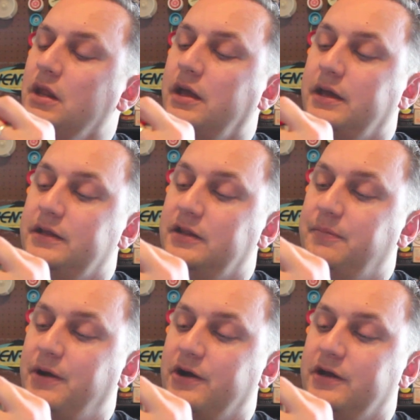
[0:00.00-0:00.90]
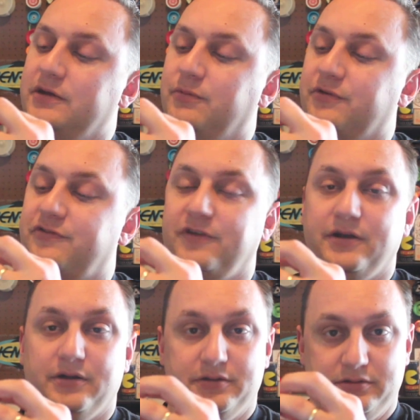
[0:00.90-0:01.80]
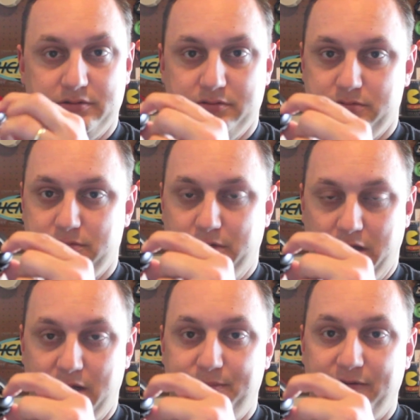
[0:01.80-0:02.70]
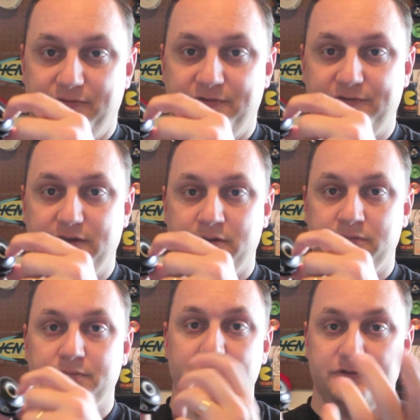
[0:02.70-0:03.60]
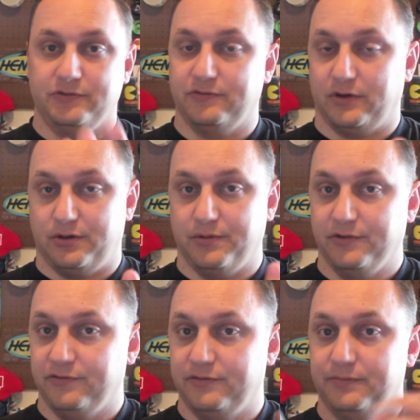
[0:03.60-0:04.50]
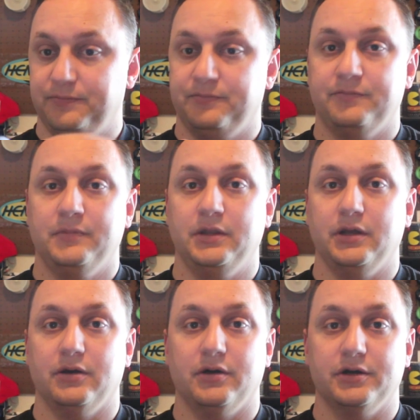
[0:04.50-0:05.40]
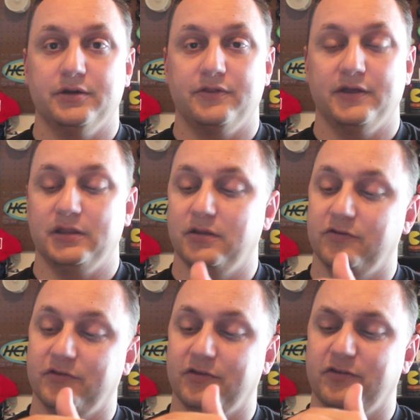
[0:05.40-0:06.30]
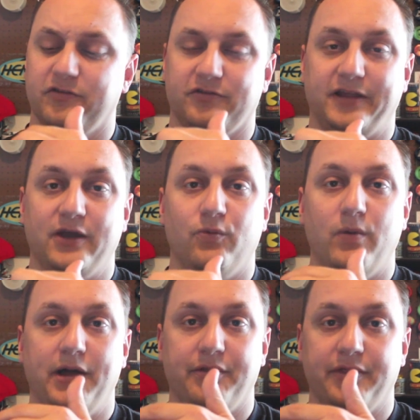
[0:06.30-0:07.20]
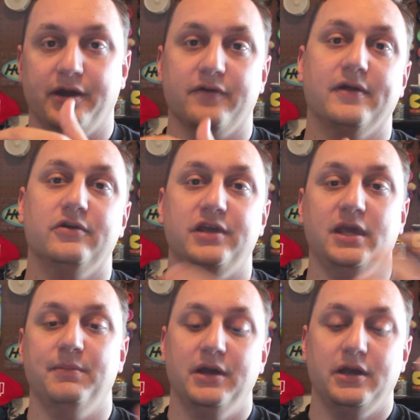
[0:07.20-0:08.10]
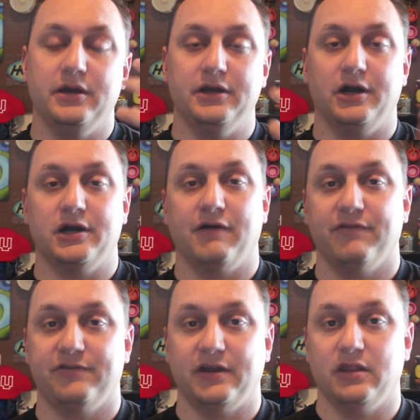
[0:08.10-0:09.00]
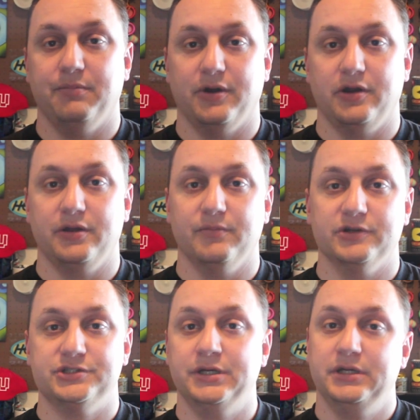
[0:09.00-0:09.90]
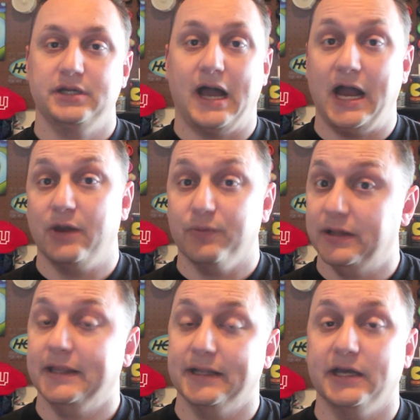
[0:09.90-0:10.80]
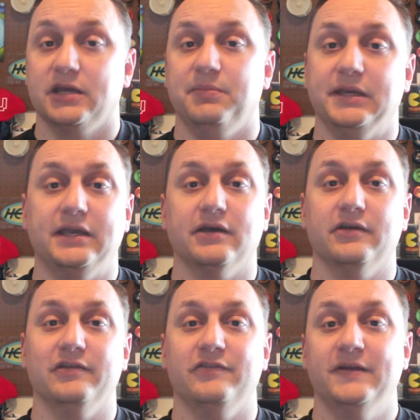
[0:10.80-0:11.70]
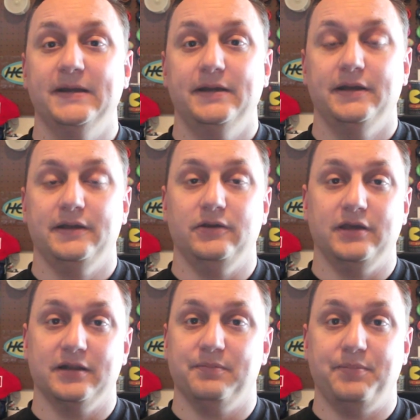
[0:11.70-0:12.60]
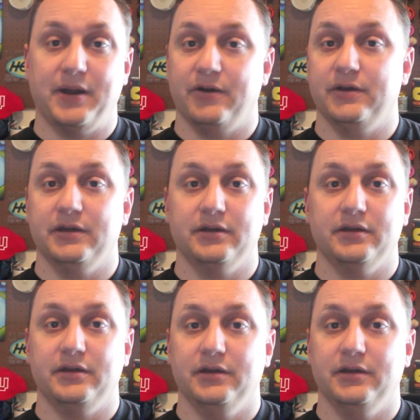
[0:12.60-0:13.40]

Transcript: And the bearing will sit above the seat, which is always, you know, a good thing. That there's a slight well there that'll keep gunk off the side of the bearing, which I really like because you get bearing